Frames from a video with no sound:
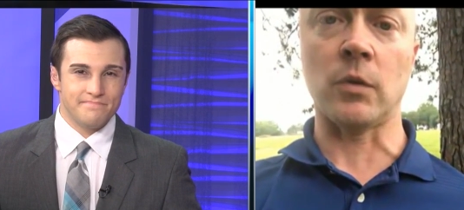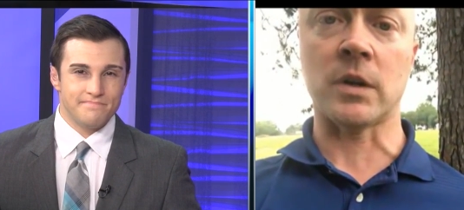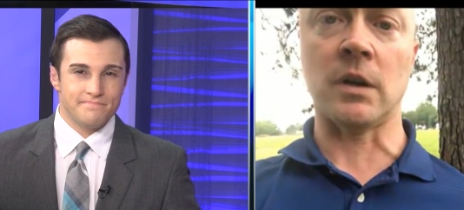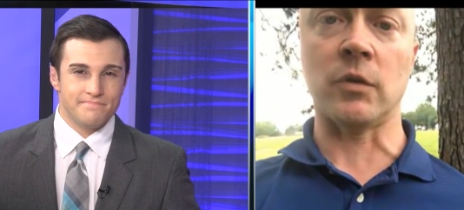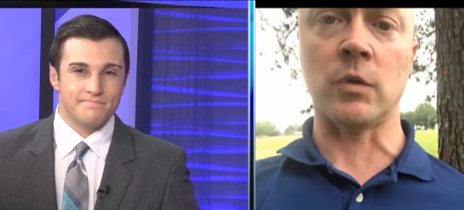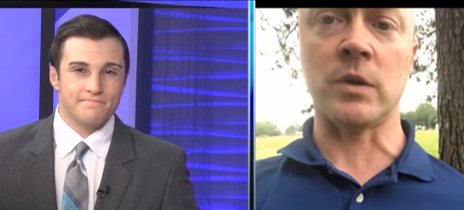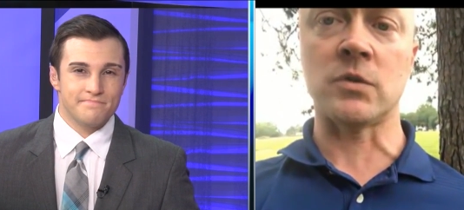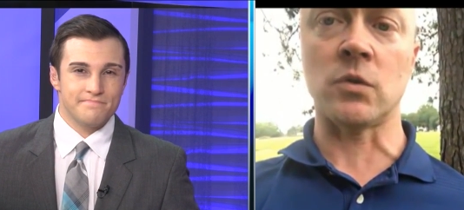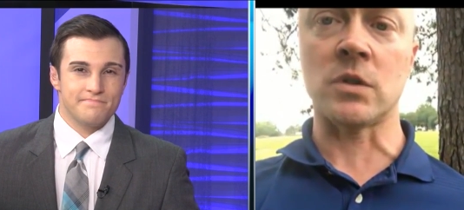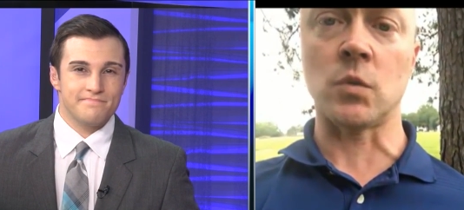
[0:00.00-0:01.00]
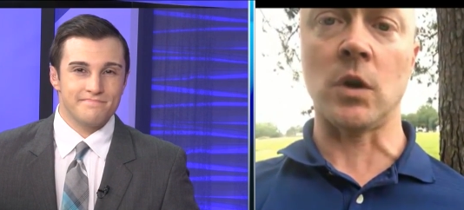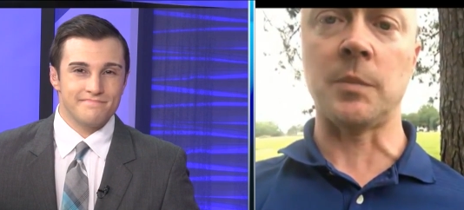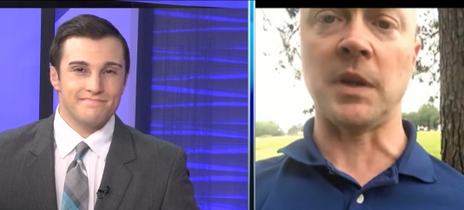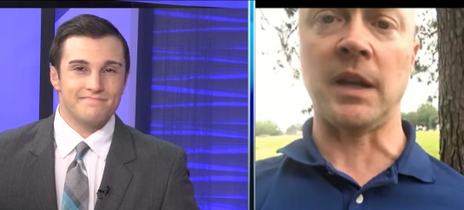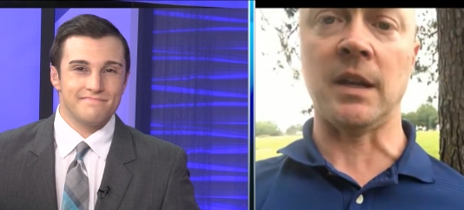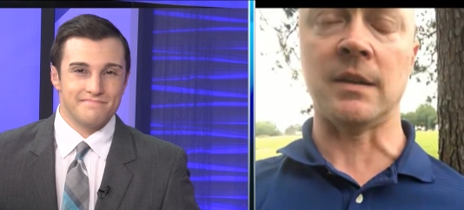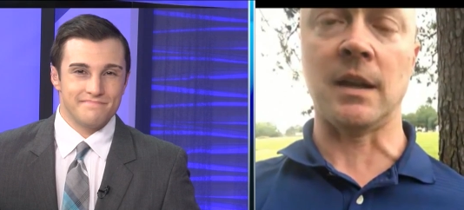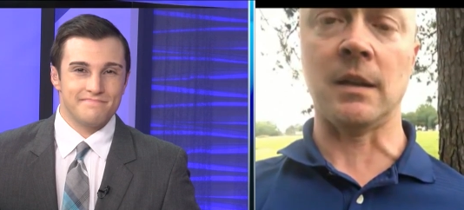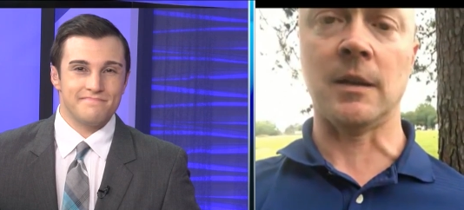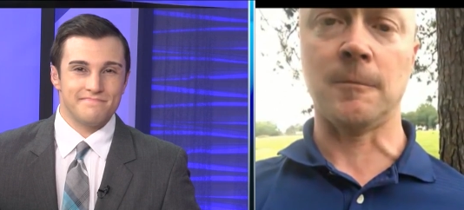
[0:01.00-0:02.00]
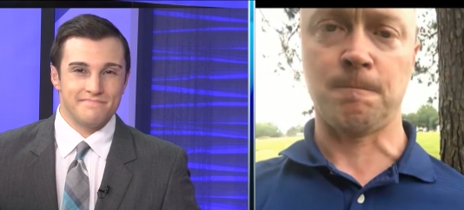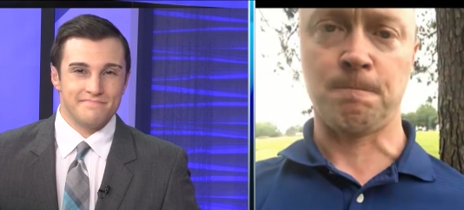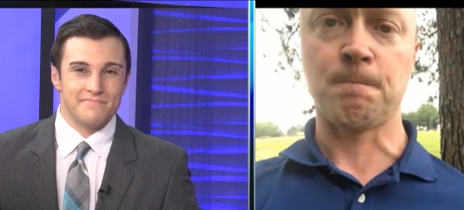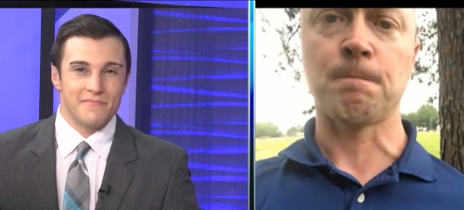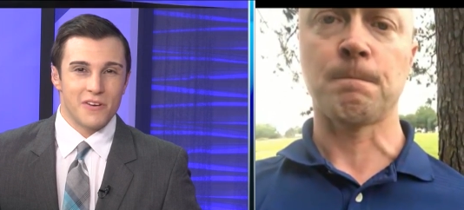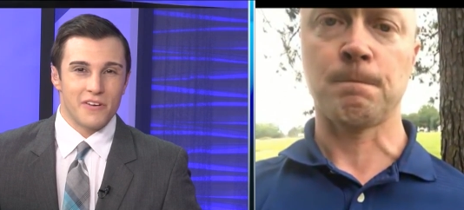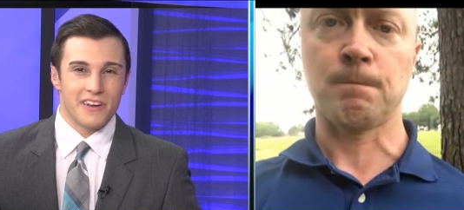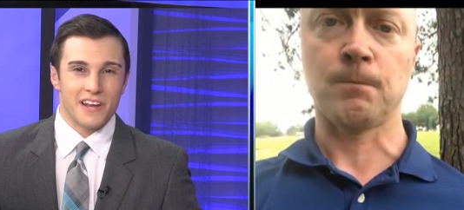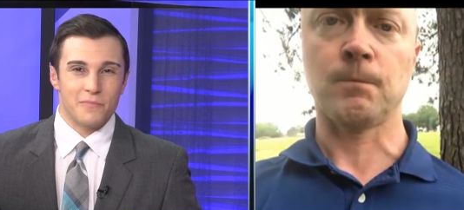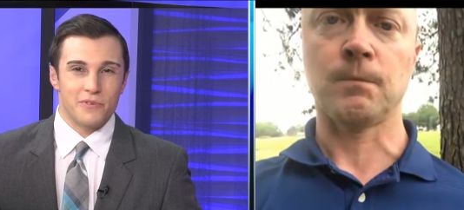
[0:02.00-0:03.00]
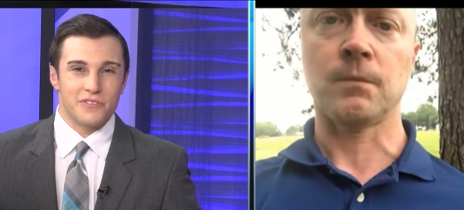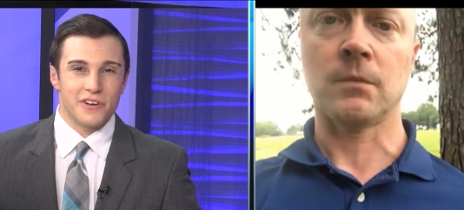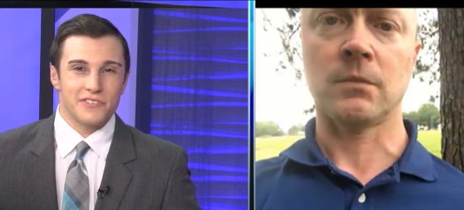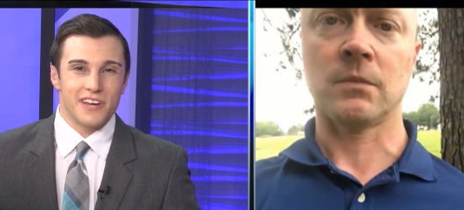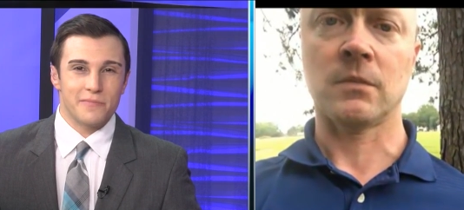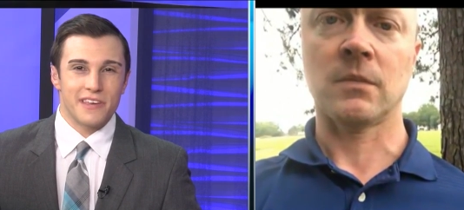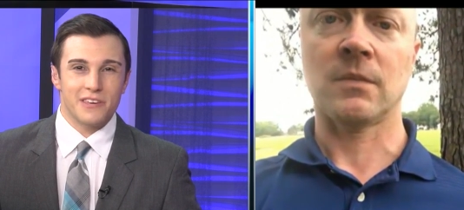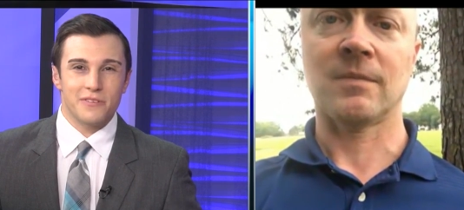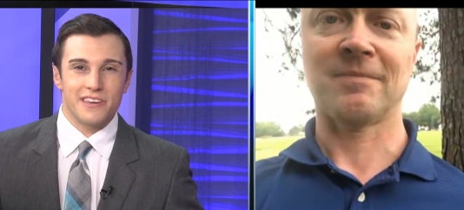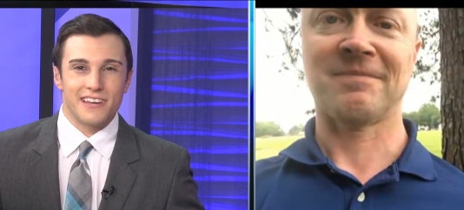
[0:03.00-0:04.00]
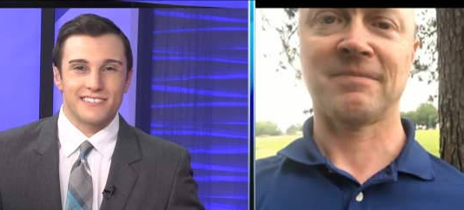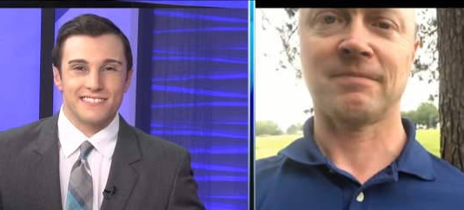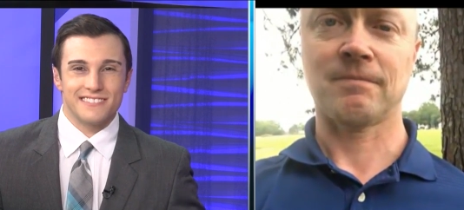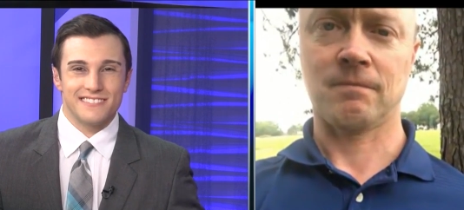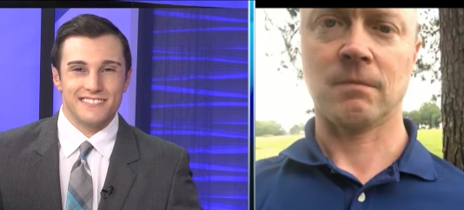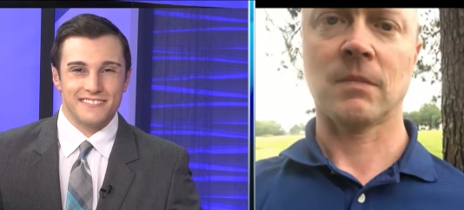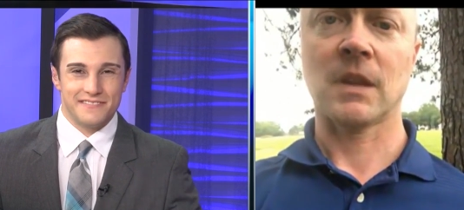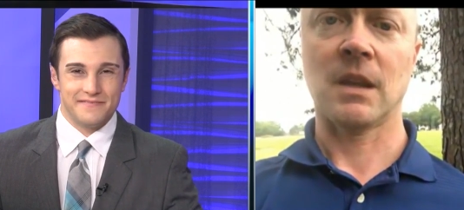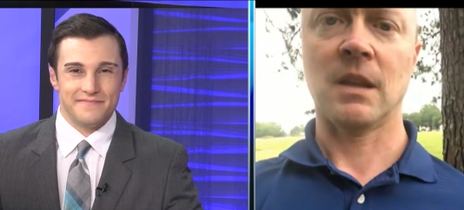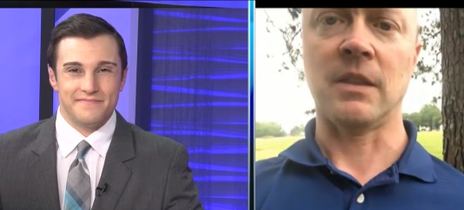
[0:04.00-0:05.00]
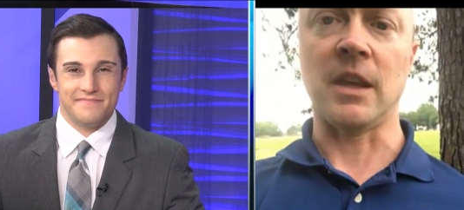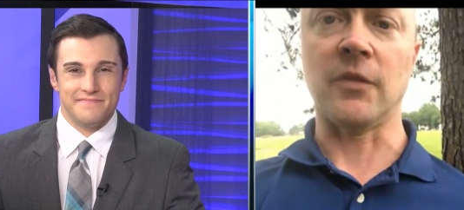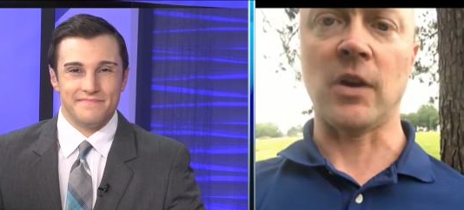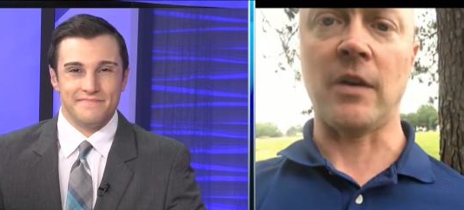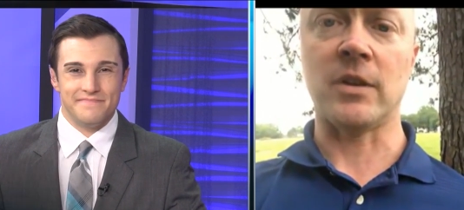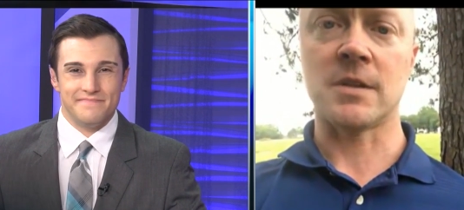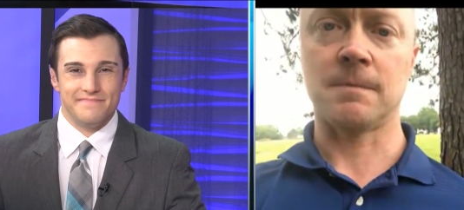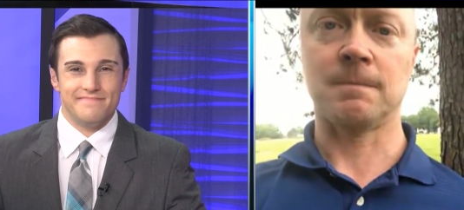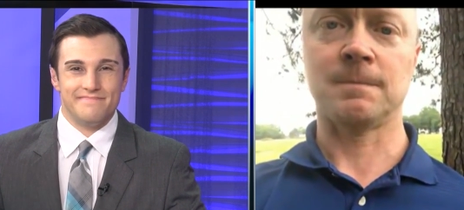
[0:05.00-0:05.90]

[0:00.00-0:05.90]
Speaker 1: of our recovery resources. We're updating it daily.
Speaker 2: All right, Adam. Appreciate your time. Thank you again. Thank you for having us.